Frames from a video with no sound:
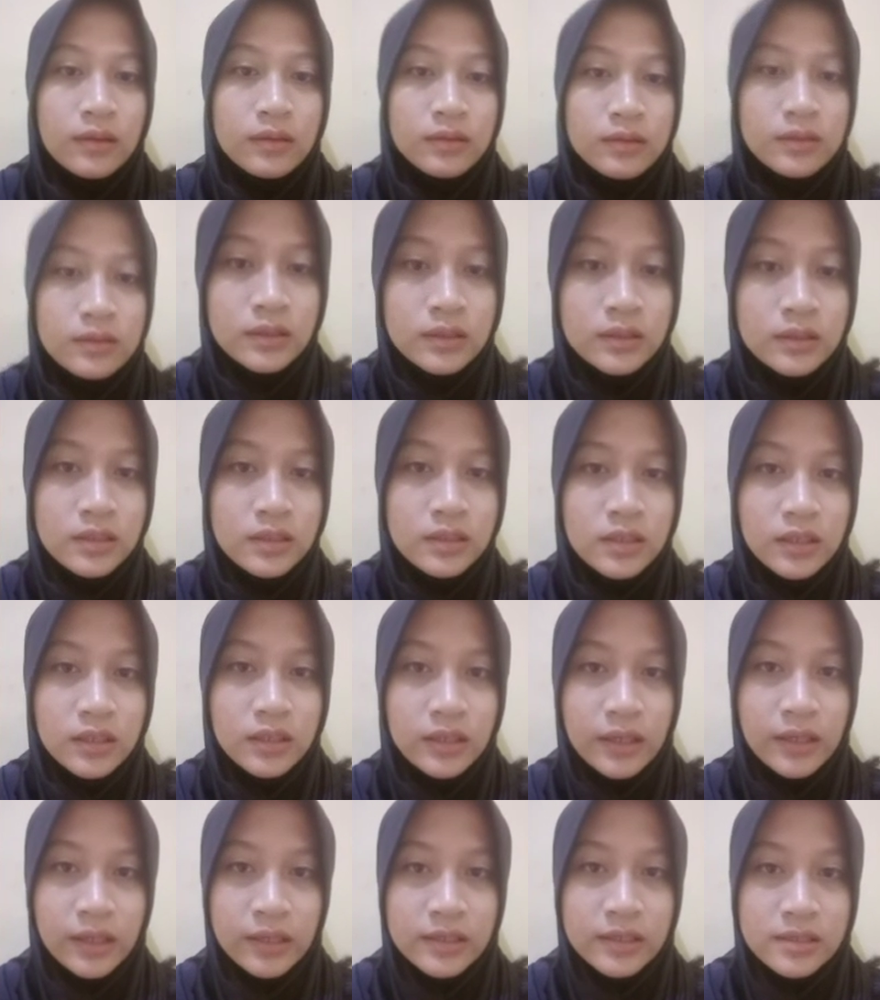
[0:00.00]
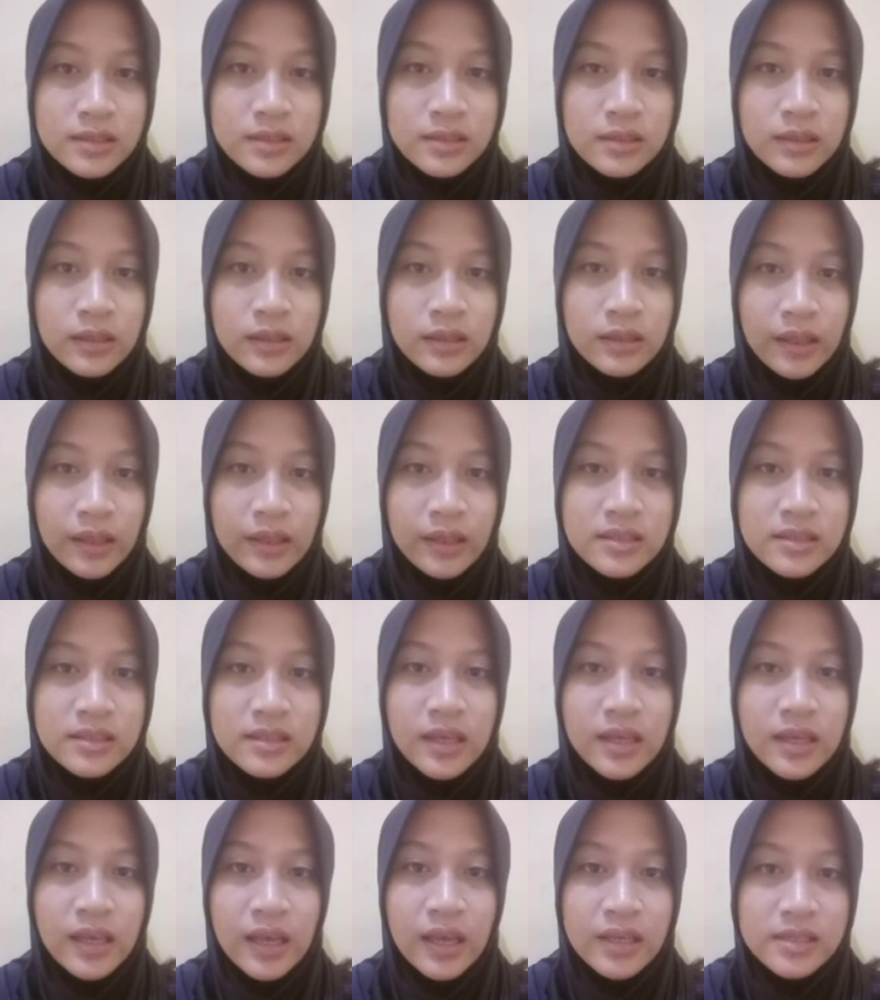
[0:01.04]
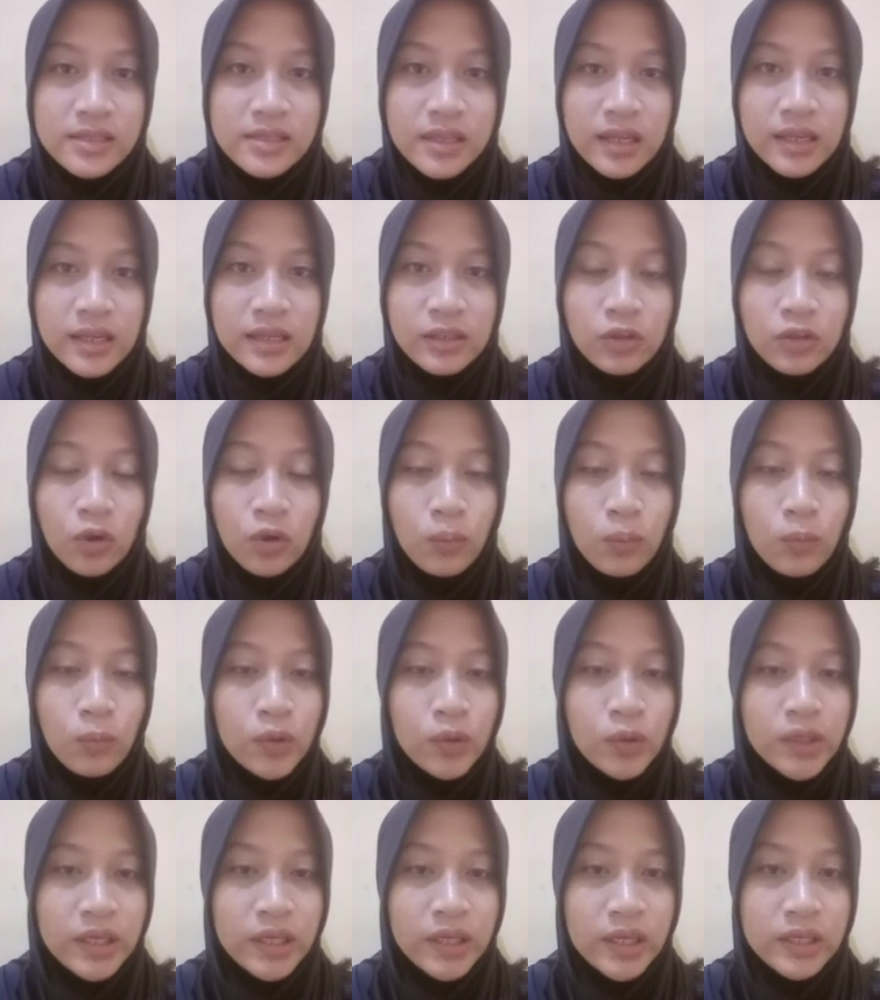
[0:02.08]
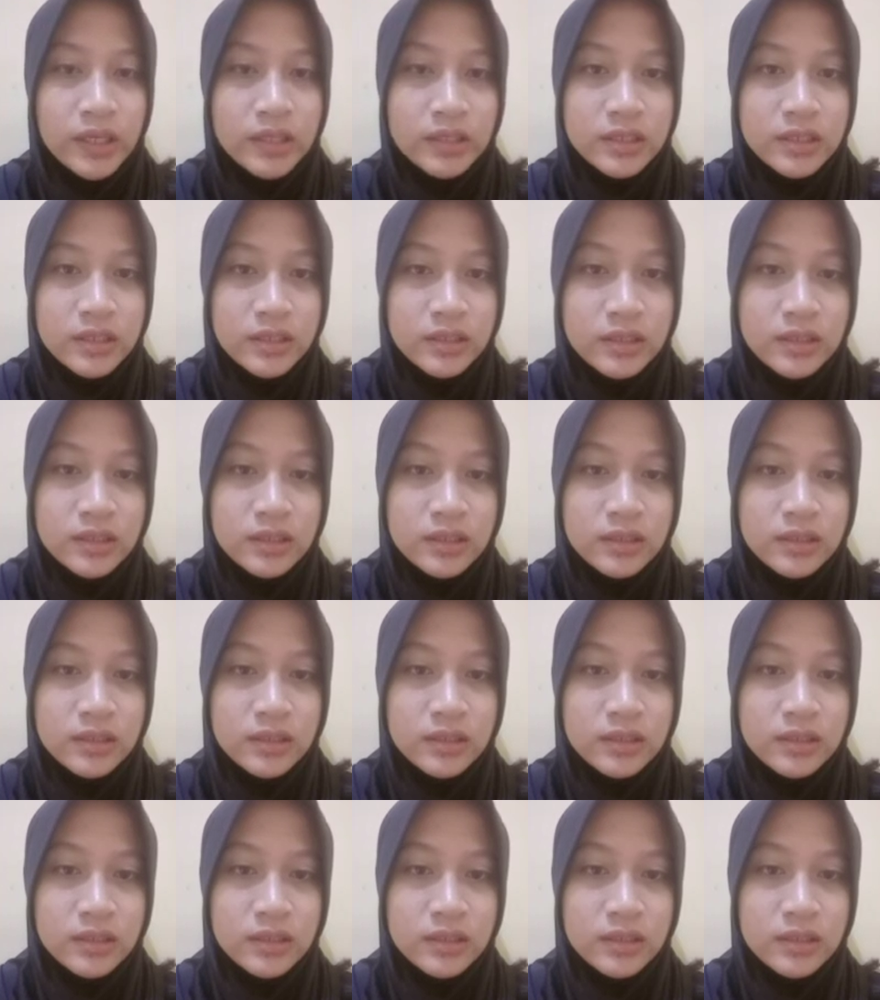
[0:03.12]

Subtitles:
The third is texting extended communication.